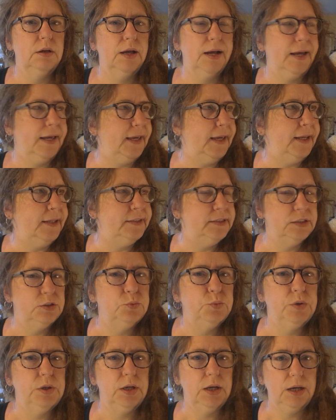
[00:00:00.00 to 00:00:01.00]
I hate
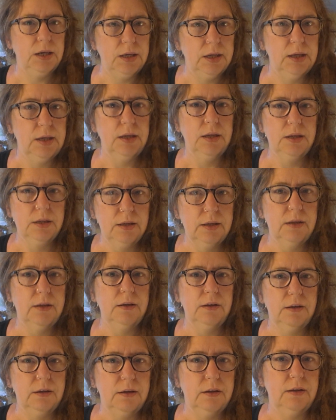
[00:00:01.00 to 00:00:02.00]
it when
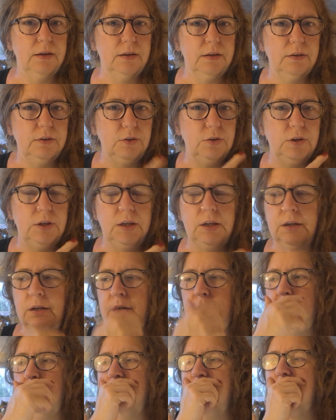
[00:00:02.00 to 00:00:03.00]
you
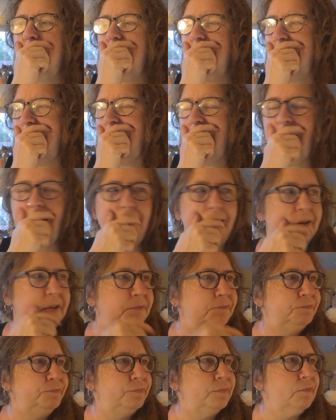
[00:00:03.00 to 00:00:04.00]
hear
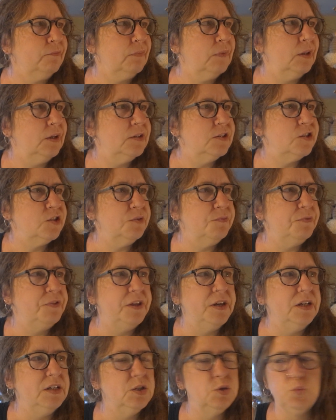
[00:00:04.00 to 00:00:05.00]

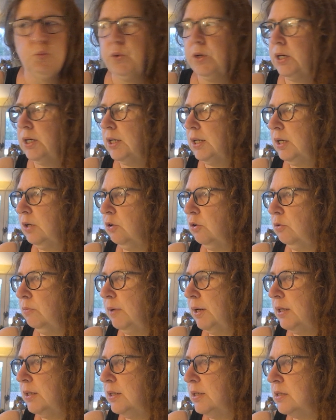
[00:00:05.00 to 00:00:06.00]
something is wiggling on
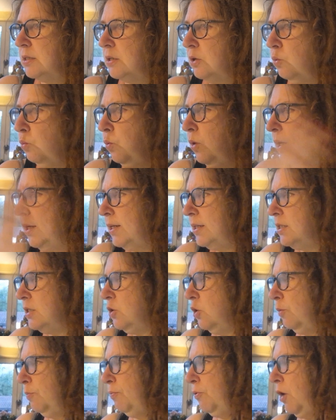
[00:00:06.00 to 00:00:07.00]
my desk. What is
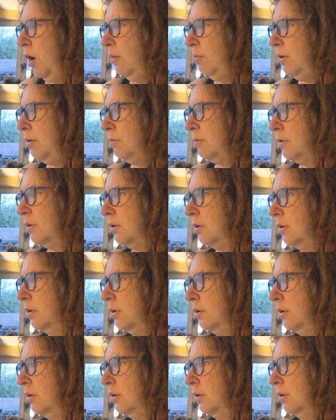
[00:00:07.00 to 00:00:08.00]
your problem?
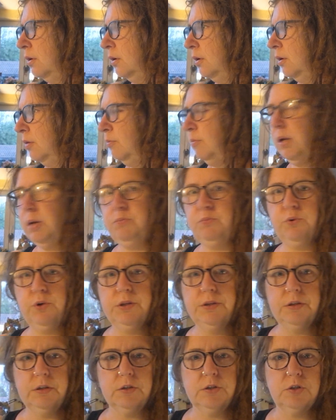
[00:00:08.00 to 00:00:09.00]
My
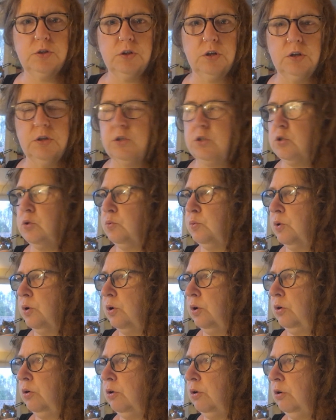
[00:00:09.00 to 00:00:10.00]
printer starts to
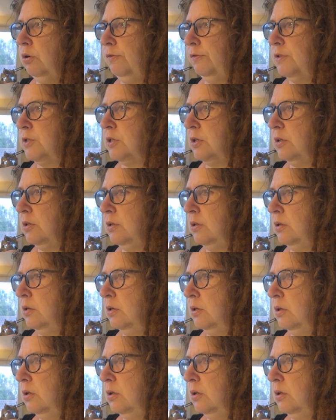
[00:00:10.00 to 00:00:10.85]
work all of a sudden.